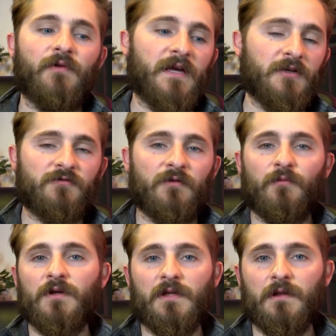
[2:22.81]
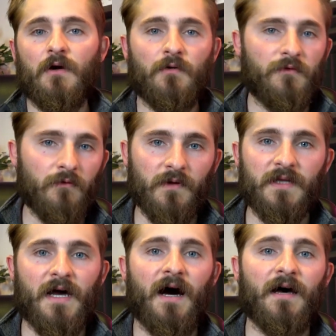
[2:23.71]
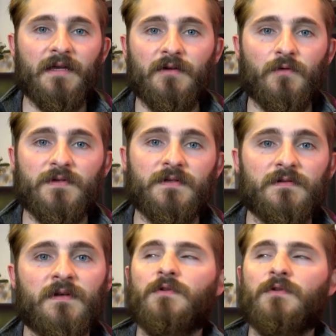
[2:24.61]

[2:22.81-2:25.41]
range from really low to really high noises.